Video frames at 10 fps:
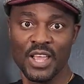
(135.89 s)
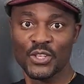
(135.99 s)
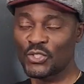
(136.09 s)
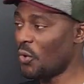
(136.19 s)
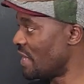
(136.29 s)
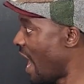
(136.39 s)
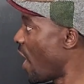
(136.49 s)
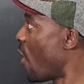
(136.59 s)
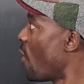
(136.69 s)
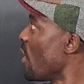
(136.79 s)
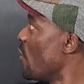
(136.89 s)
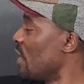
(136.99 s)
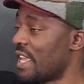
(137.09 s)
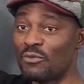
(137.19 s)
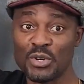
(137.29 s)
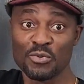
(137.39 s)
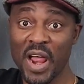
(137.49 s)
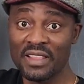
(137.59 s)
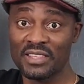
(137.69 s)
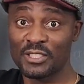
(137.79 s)
So now we can
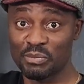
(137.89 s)
rewrite this